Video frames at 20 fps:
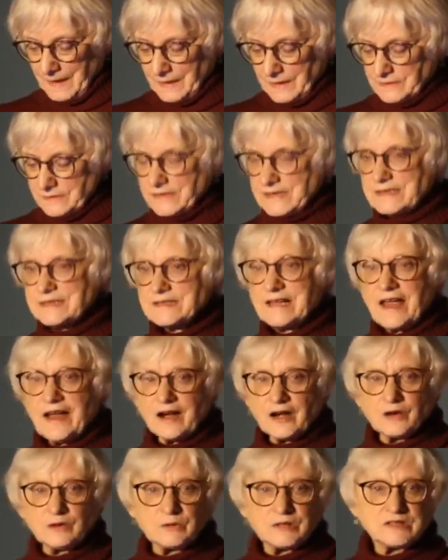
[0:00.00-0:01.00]
These
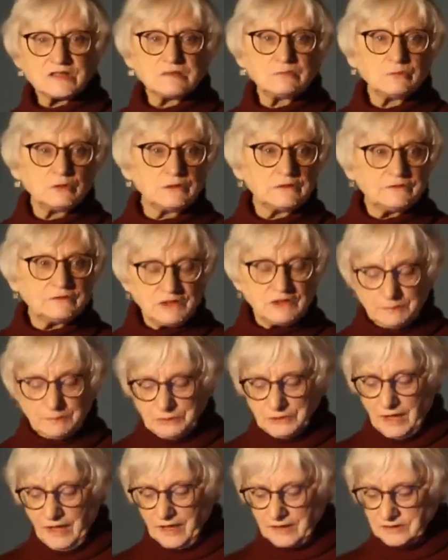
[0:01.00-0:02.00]
heroines moved the
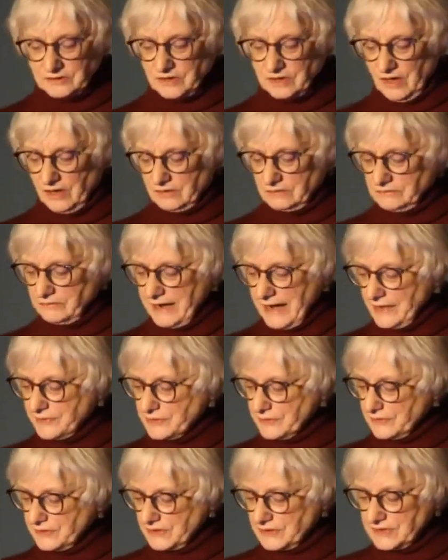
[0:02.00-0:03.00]
plot along rather
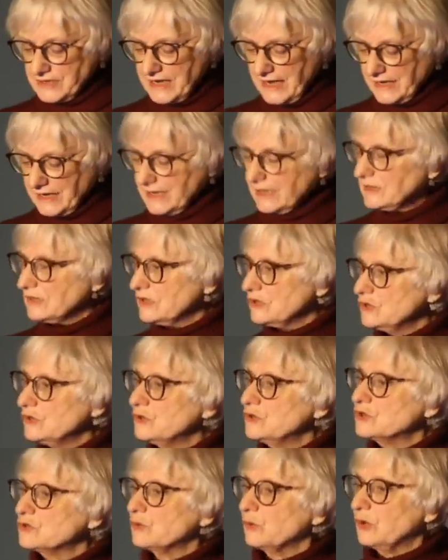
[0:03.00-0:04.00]
than taking the
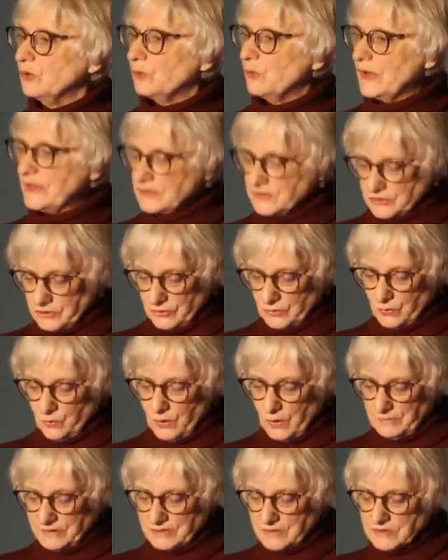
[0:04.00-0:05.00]
usual Western
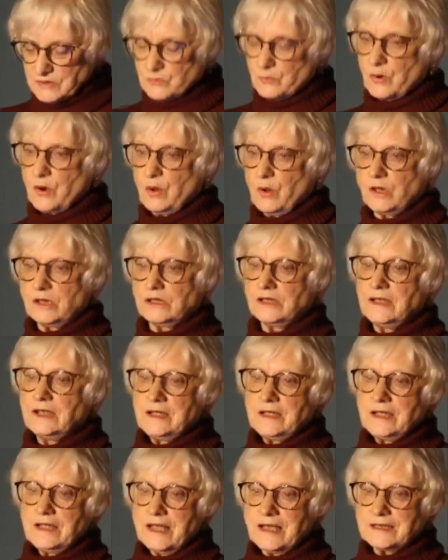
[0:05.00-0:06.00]
woman's role
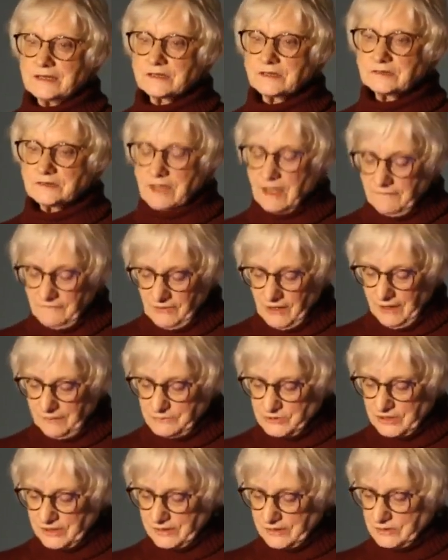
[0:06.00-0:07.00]
as a love
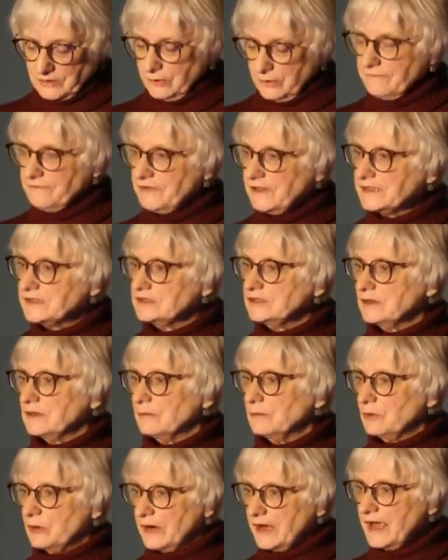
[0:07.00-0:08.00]
object or a victim
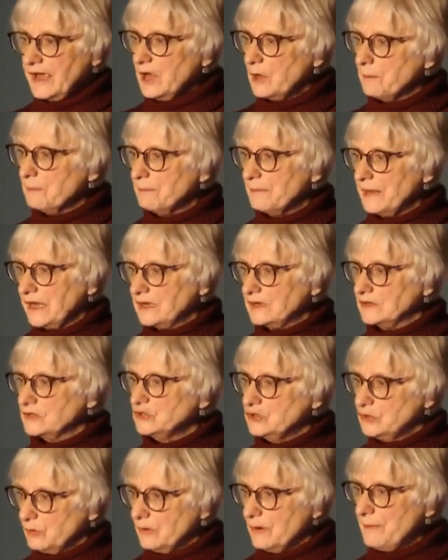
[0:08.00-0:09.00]
or a helpmate
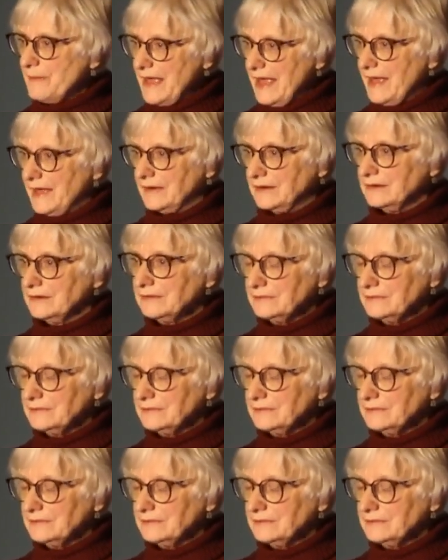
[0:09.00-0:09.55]
to a man.